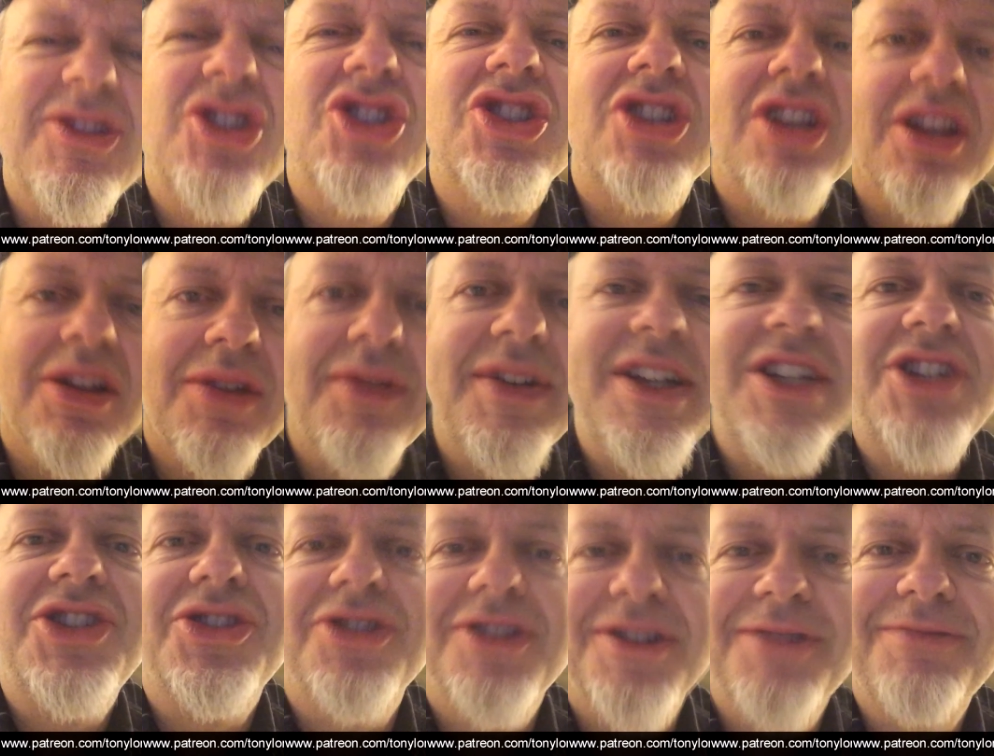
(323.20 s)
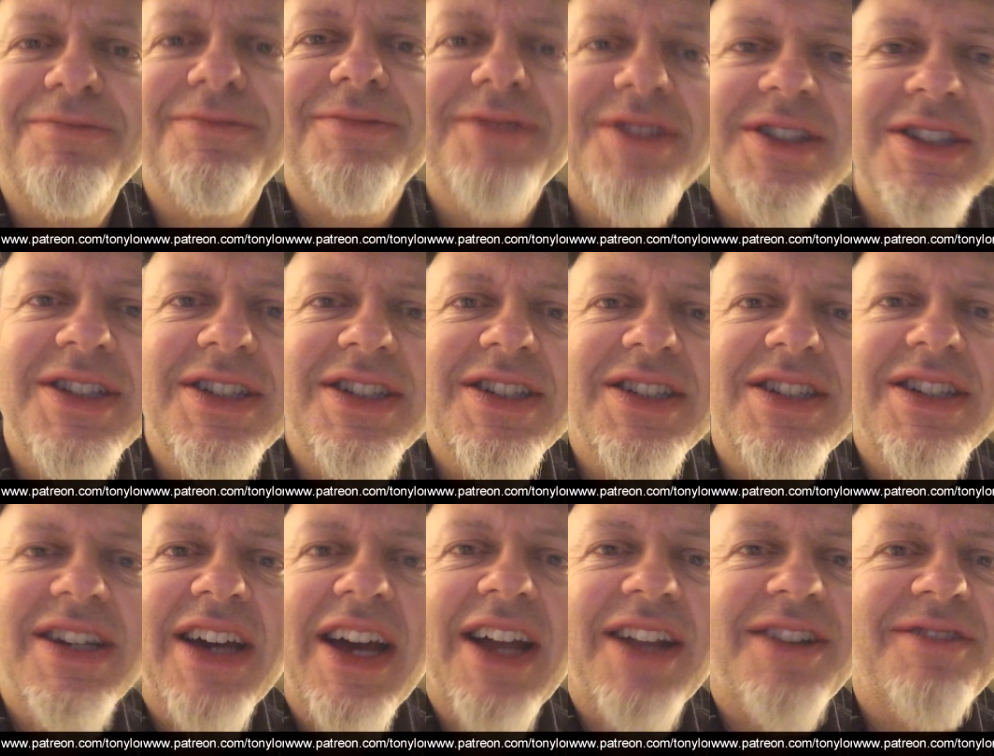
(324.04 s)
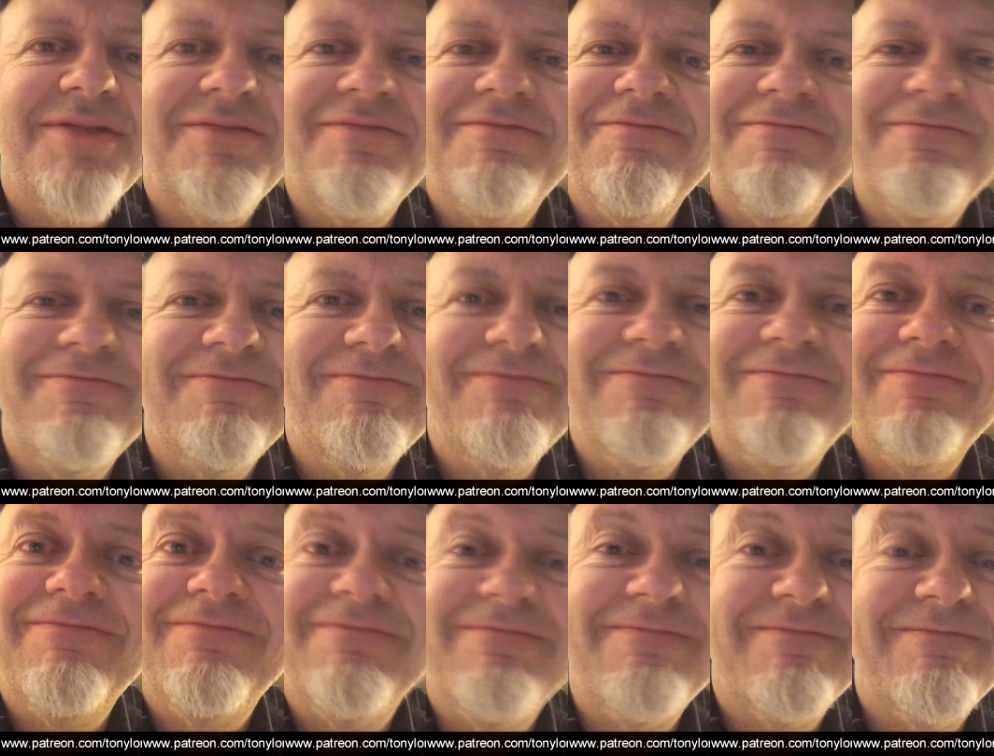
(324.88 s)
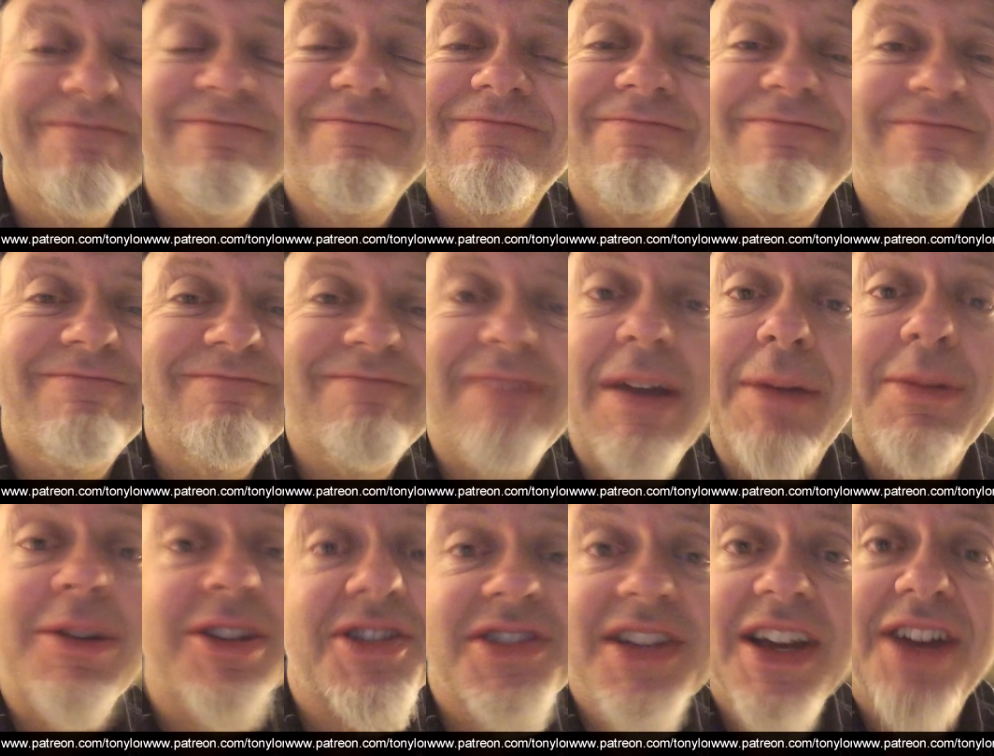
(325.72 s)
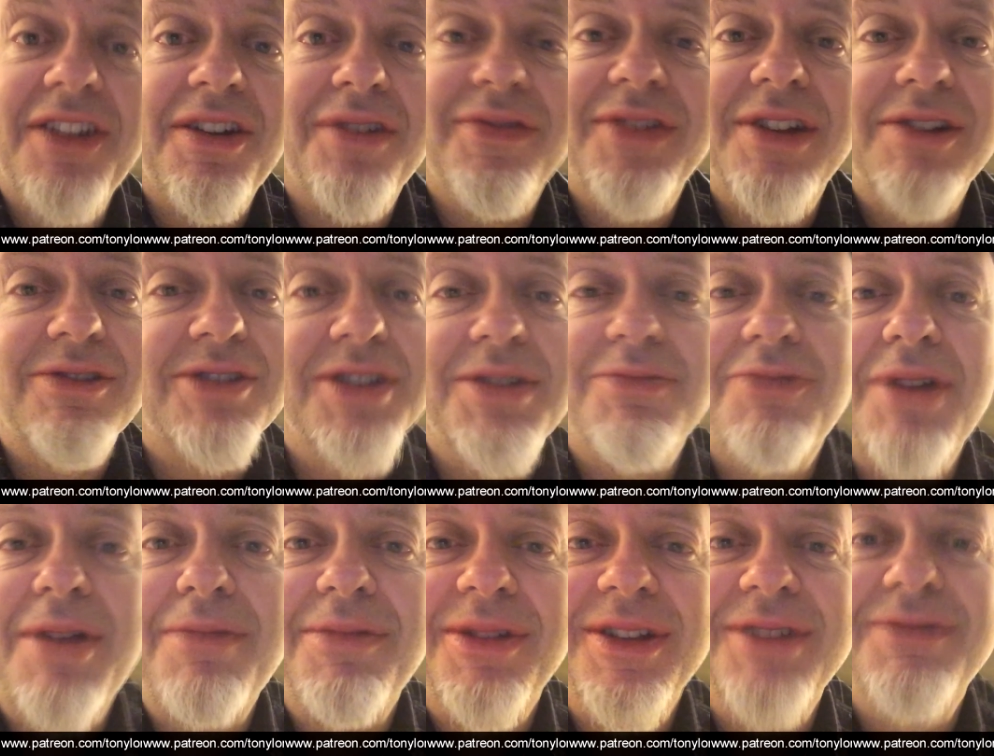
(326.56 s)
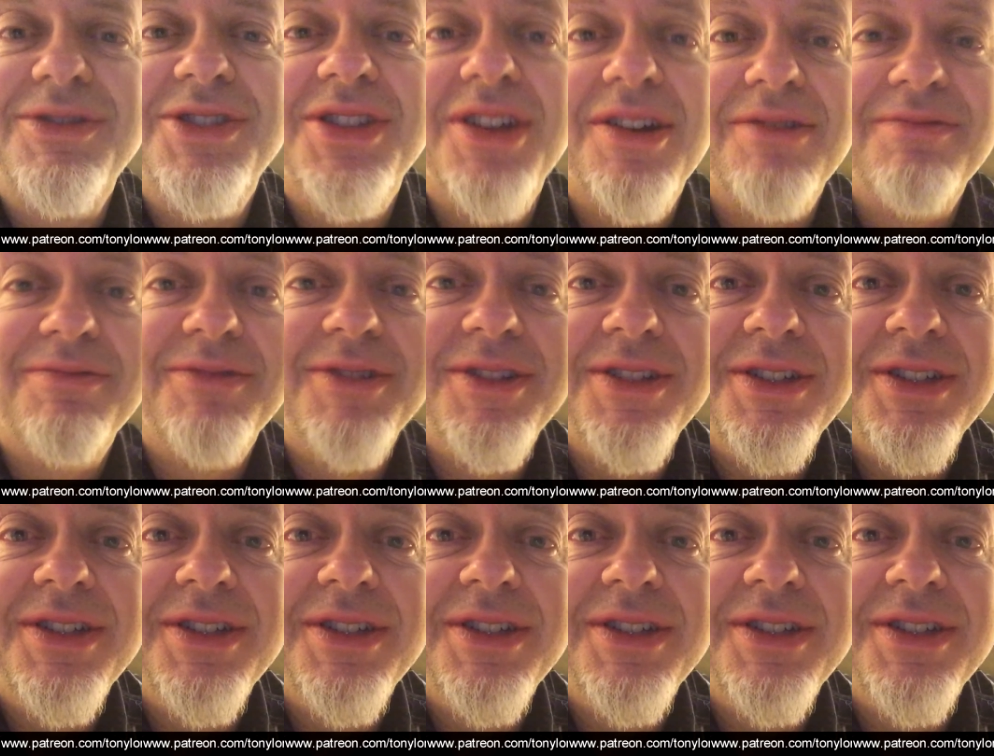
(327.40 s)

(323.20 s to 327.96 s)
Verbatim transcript: Just love each other. And I'm going to sign off now because I'm rambling. So,